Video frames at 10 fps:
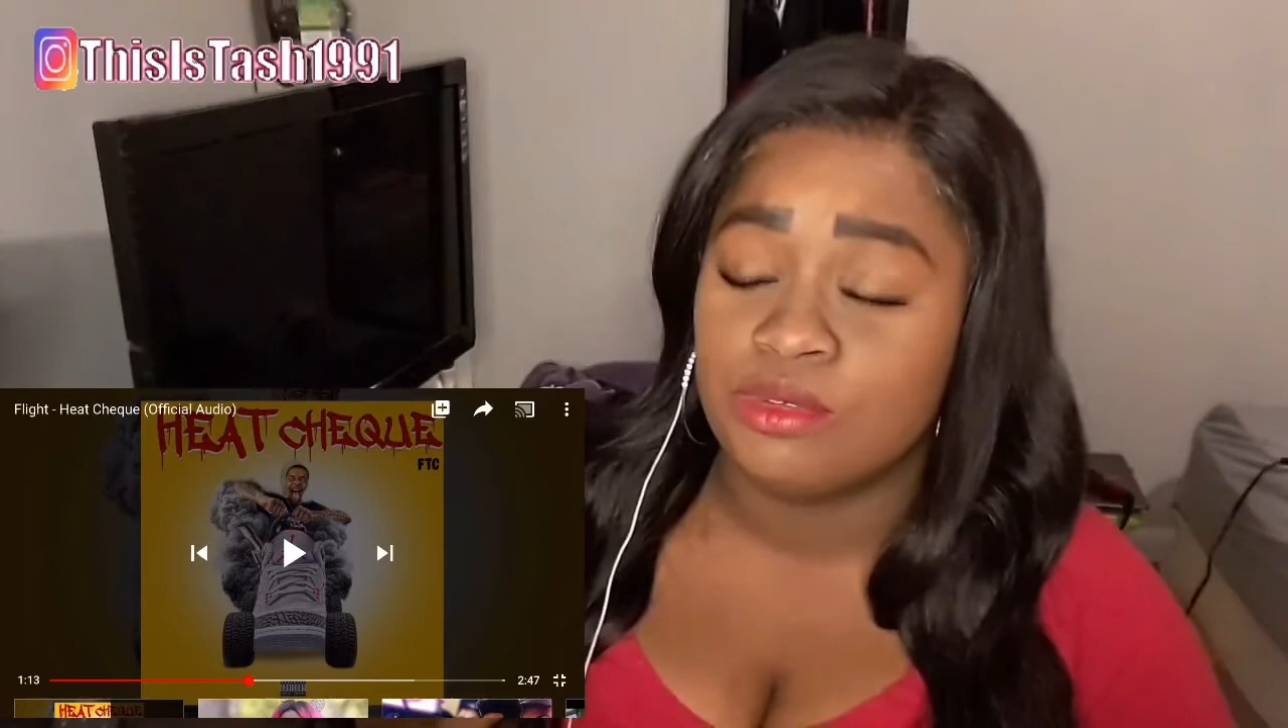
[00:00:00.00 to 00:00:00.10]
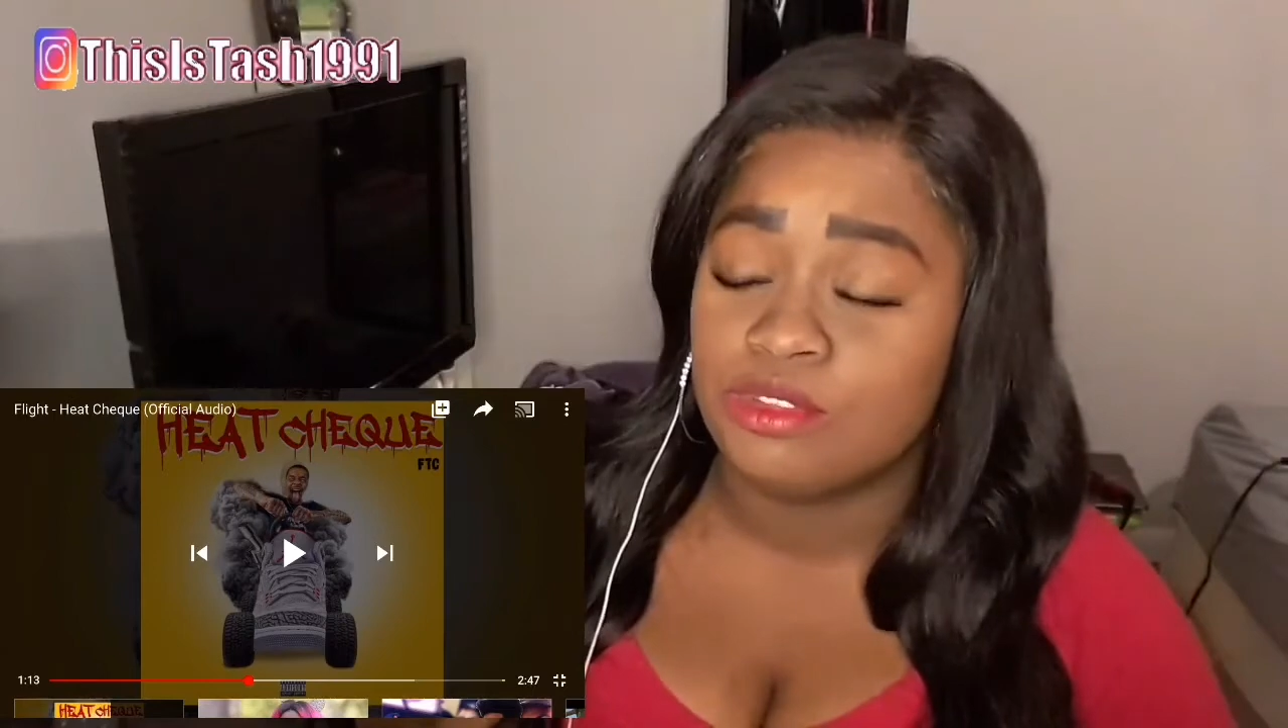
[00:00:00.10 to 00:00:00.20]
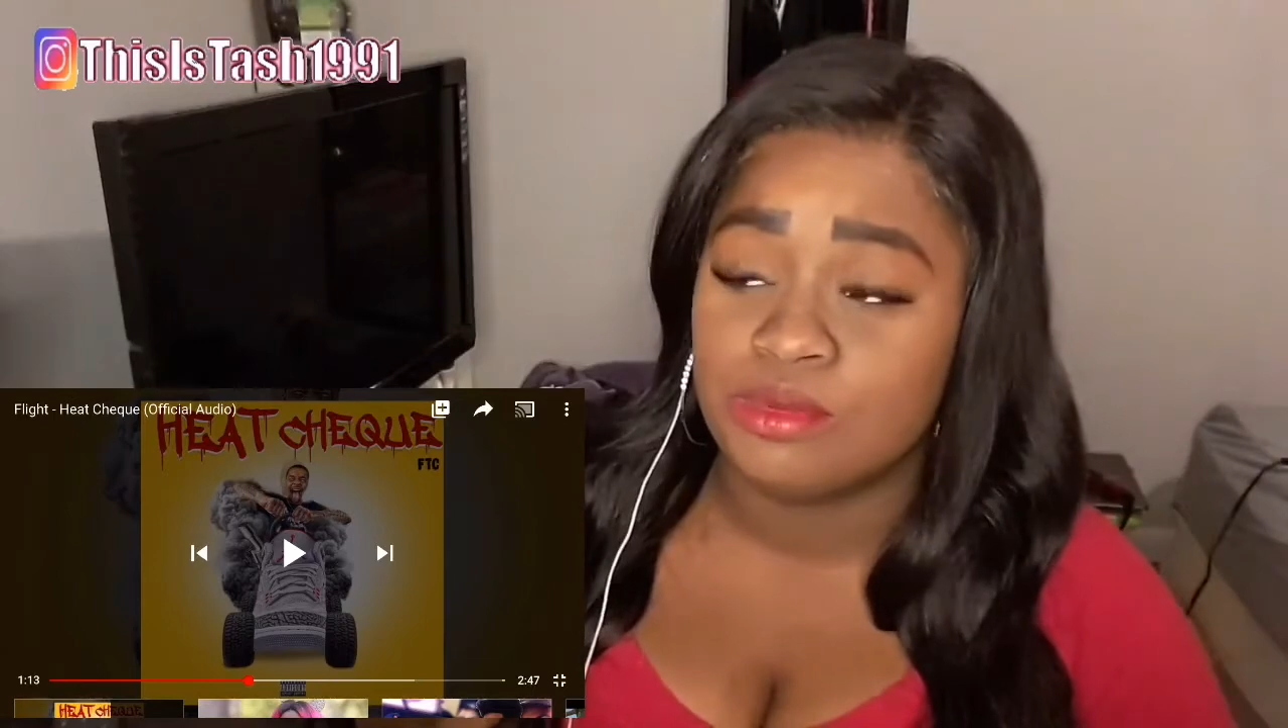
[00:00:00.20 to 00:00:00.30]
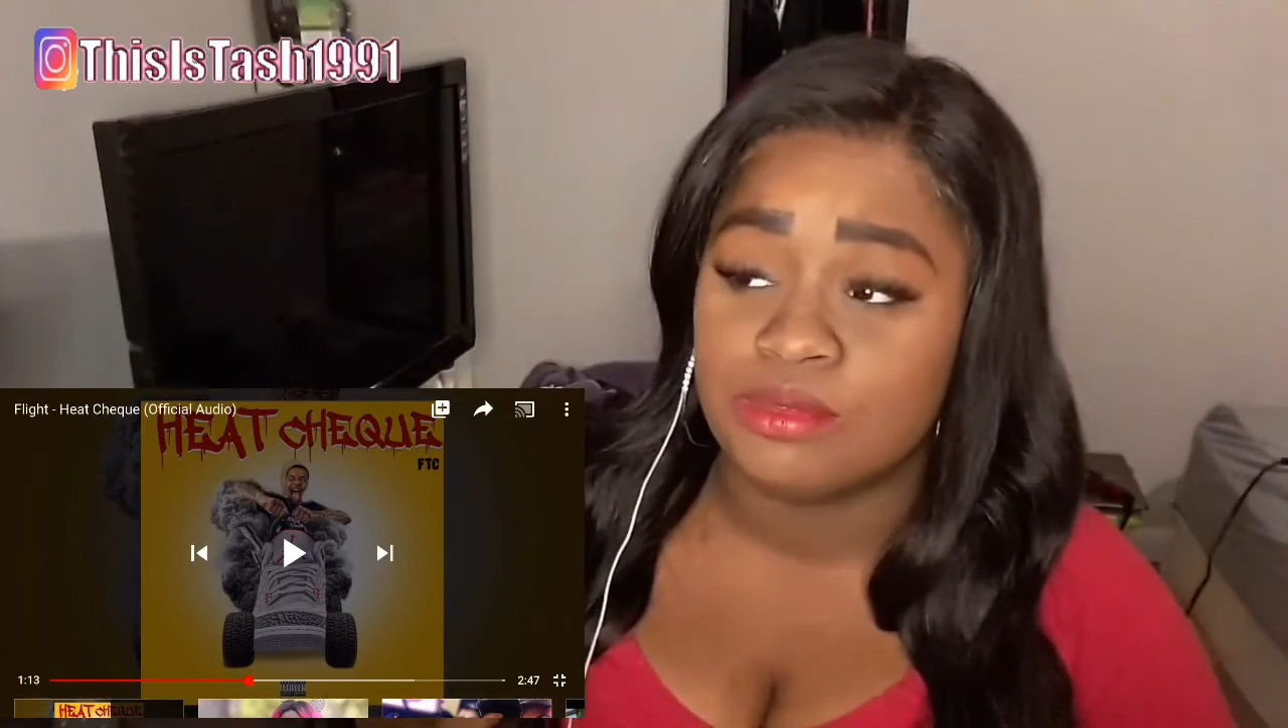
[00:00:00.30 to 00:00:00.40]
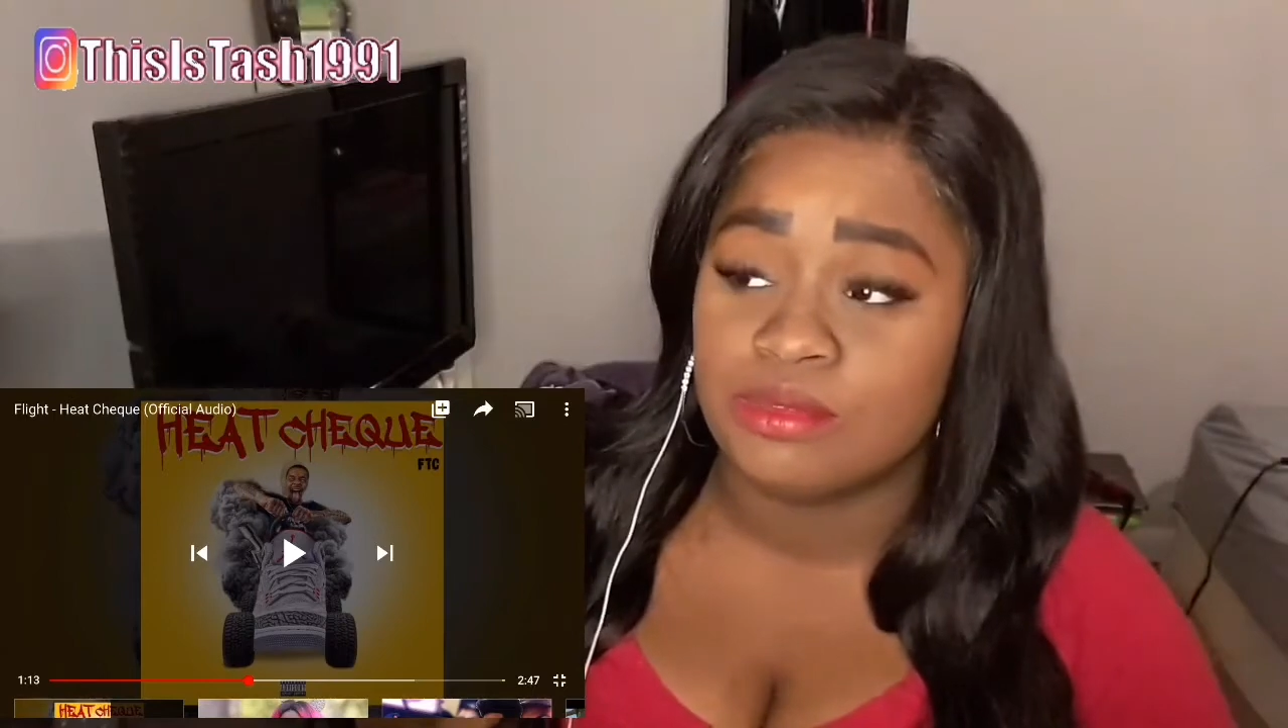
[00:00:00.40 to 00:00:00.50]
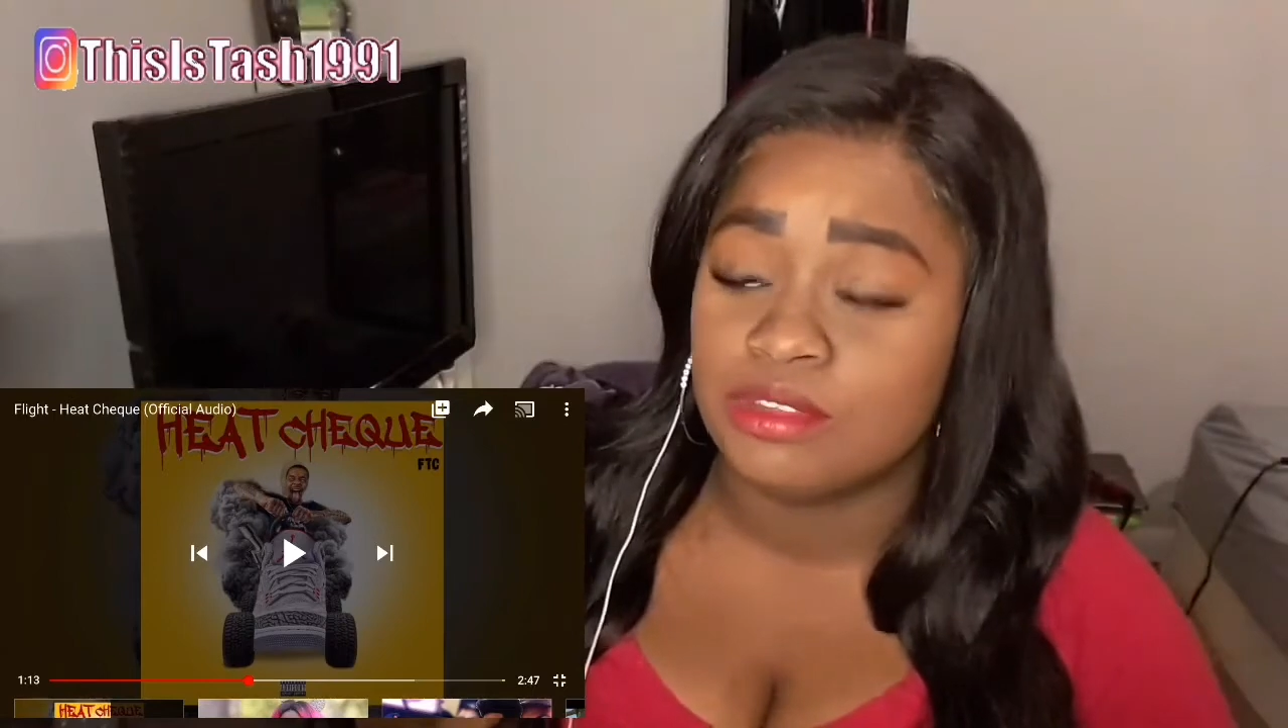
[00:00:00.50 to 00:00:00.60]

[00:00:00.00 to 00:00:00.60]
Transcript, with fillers: two